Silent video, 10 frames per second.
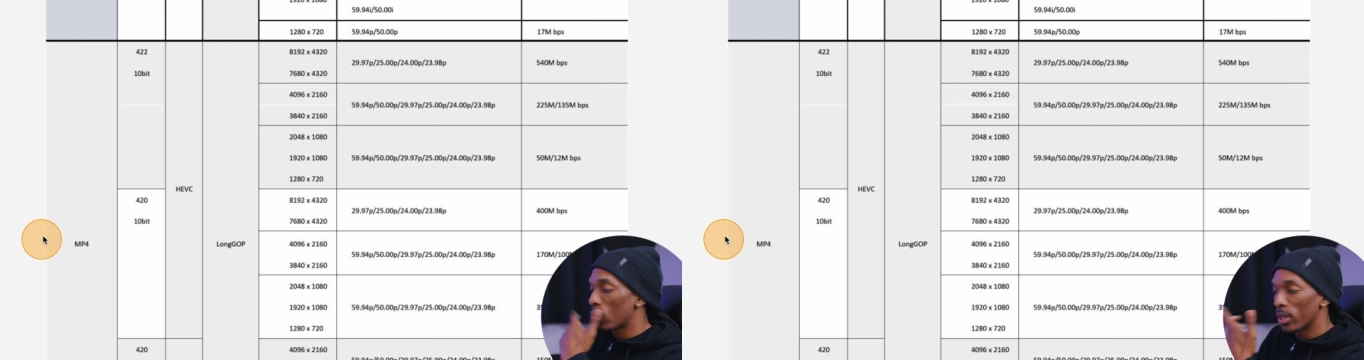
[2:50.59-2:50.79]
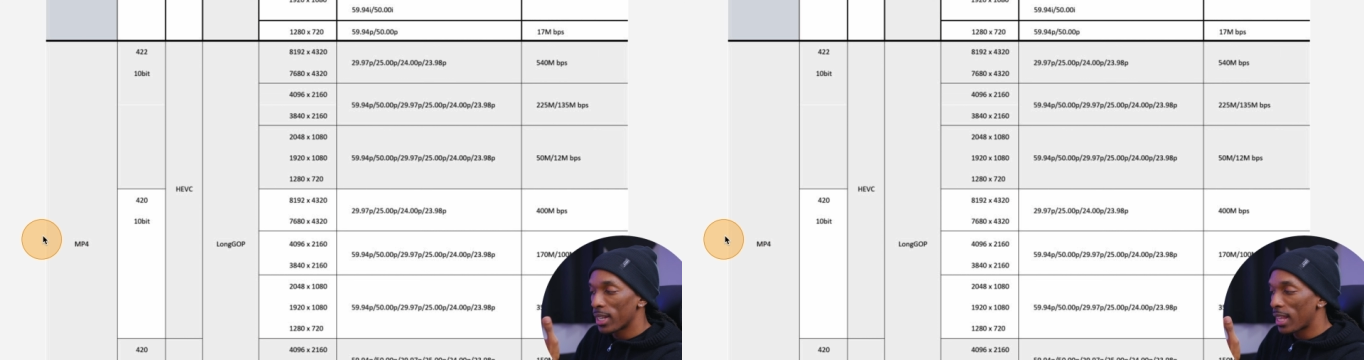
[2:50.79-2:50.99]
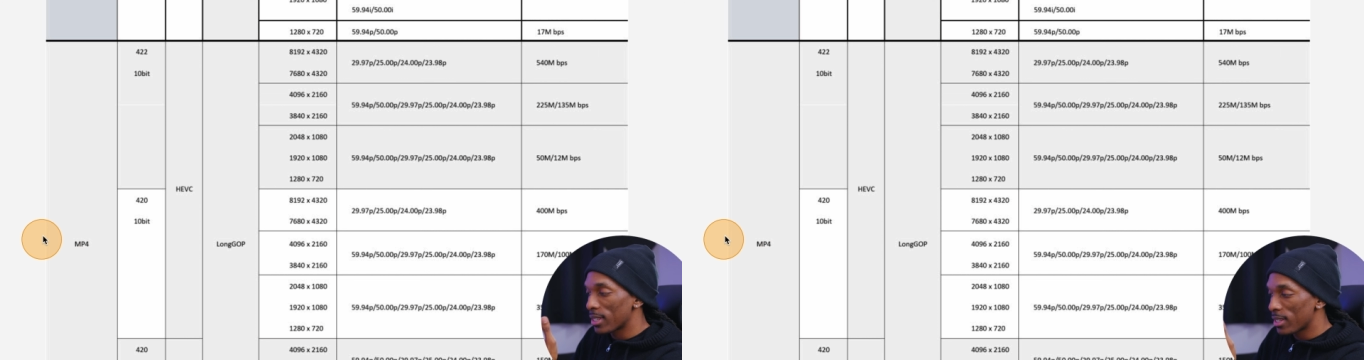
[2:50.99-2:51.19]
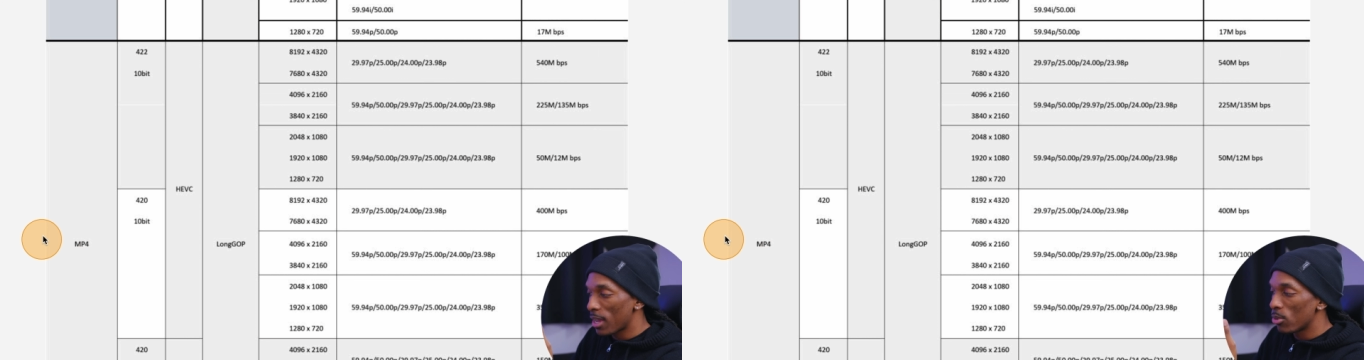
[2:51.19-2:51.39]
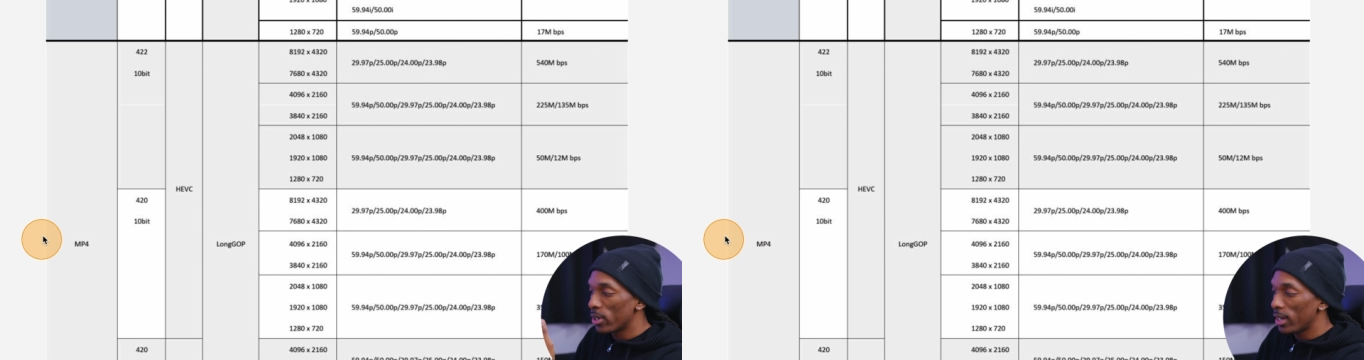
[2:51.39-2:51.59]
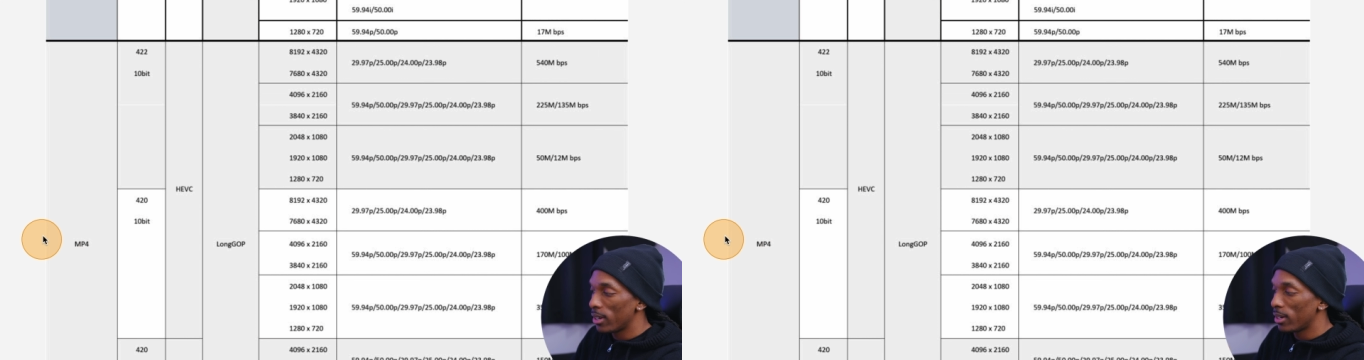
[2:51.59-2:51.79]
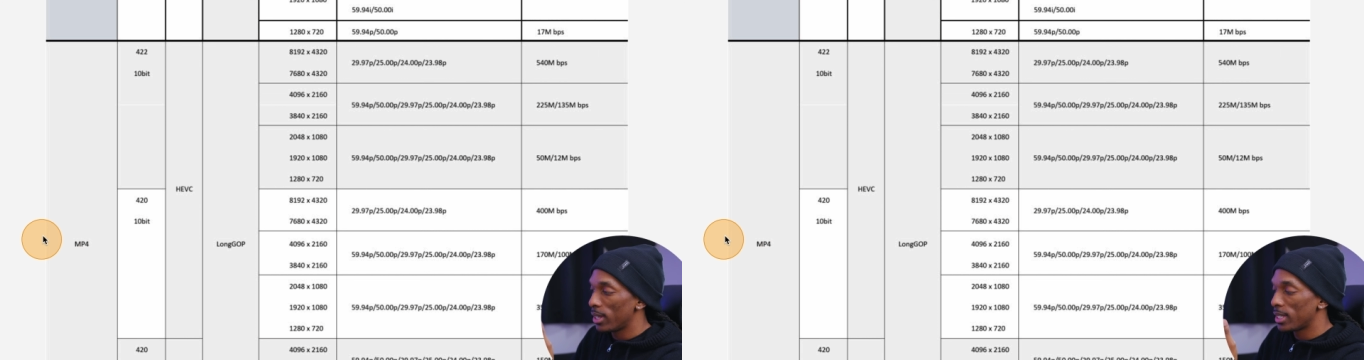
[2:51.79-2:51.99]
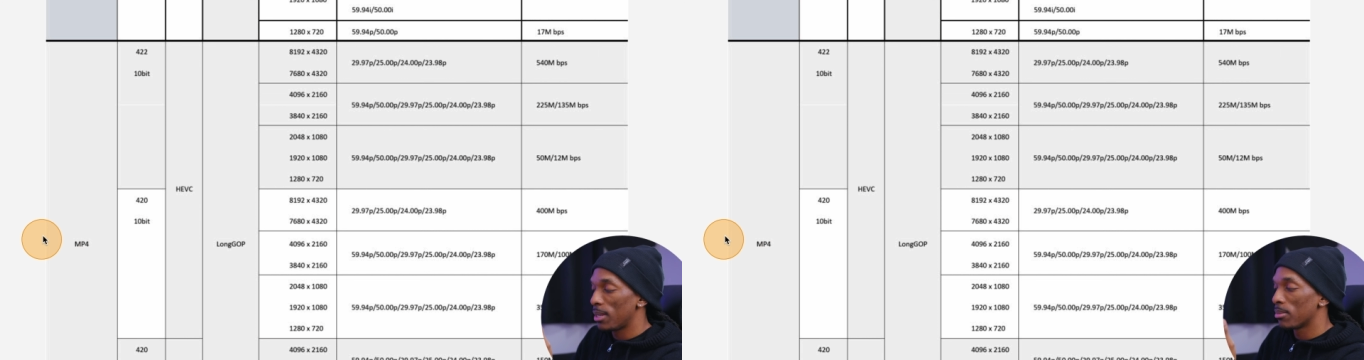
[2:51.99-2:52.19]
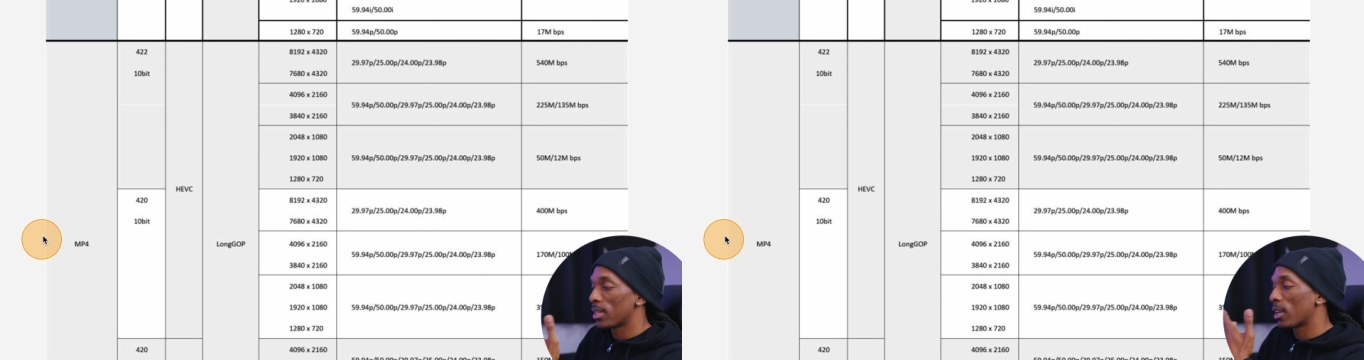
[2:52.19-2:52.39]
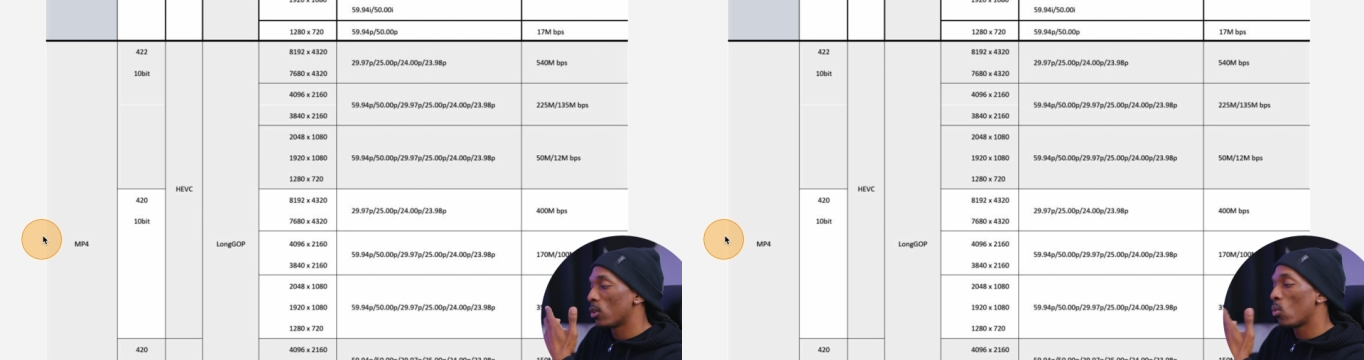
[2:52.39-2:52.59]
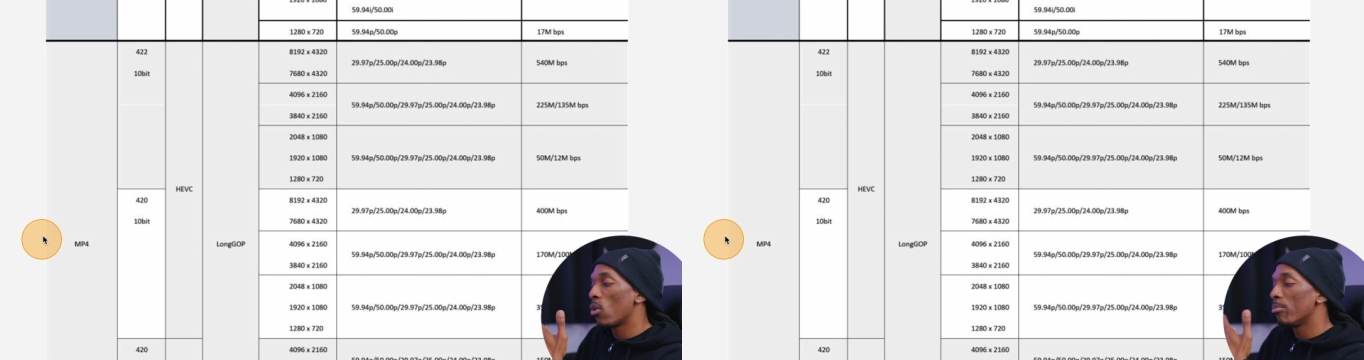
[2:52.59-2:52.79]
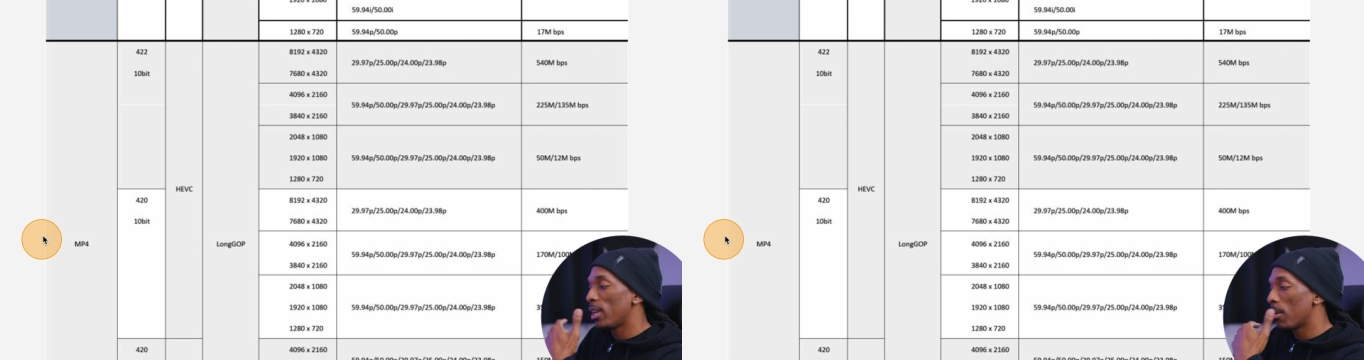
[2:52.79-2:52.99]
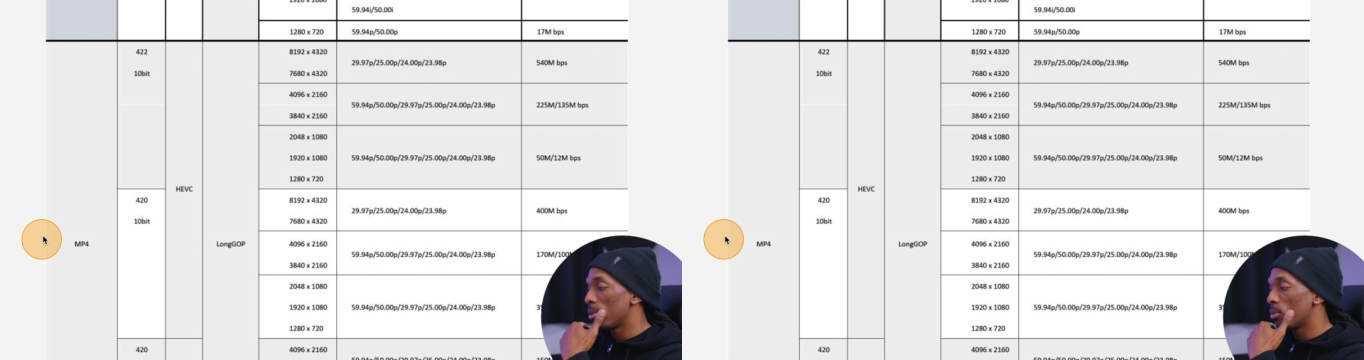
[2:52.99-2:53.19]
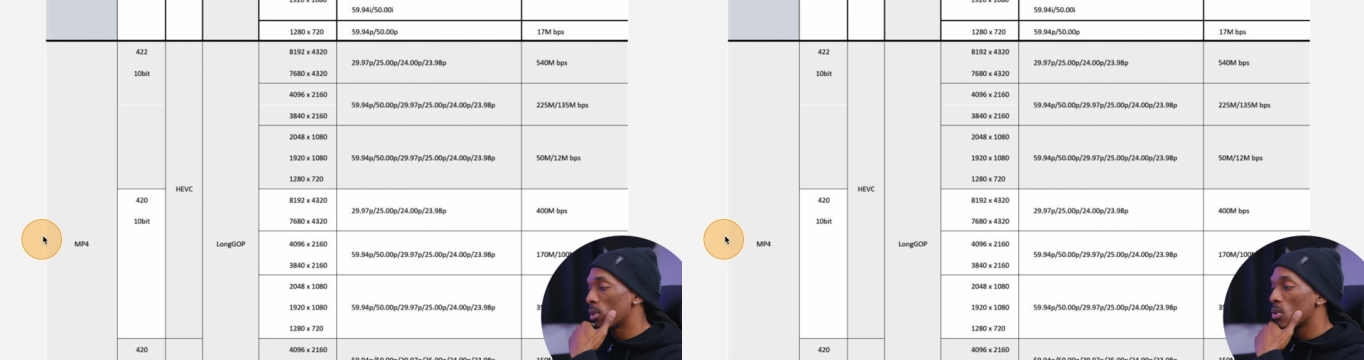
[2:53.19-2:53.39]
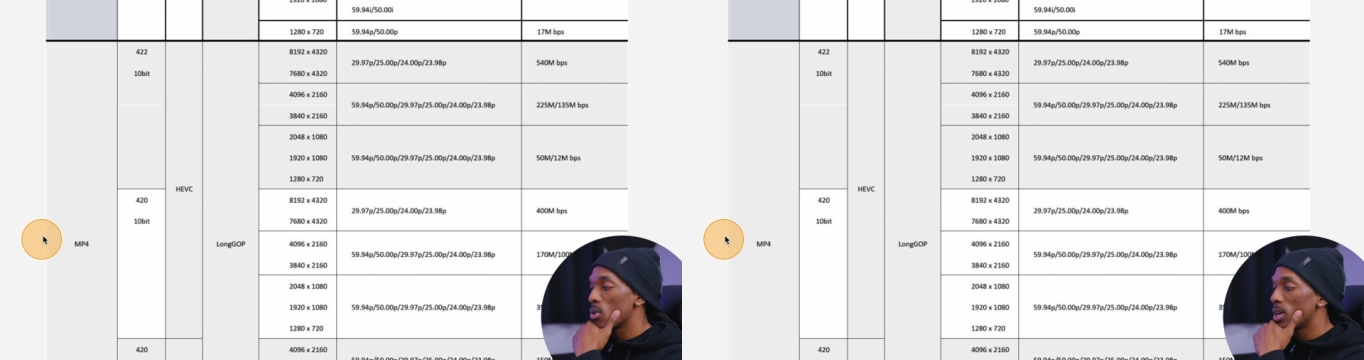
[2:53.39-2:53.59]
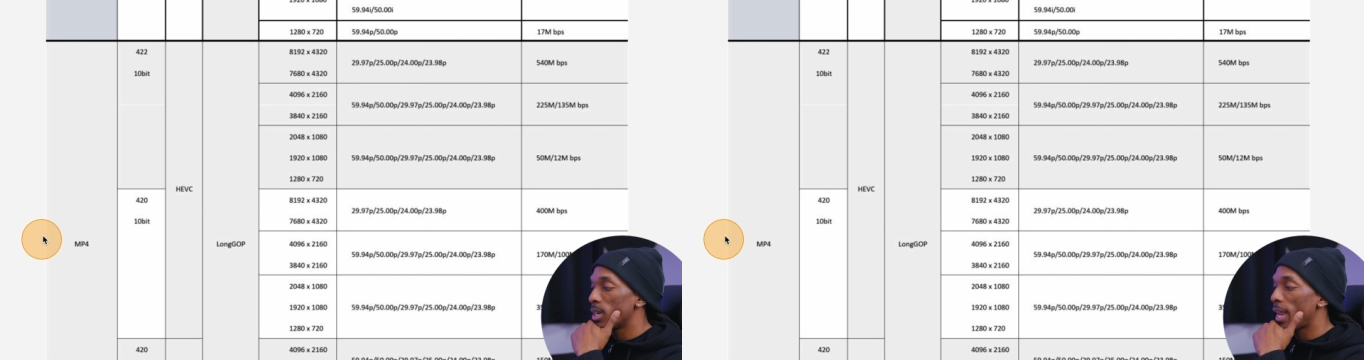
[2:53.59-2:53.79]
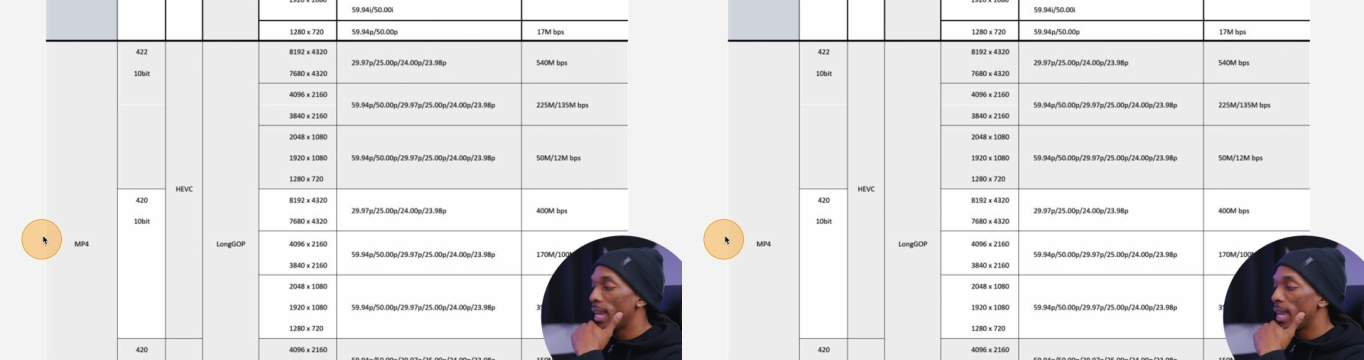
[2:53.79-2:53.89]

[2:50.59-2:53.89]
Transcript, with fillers: So looking at this table here, it seems like you won't be able to record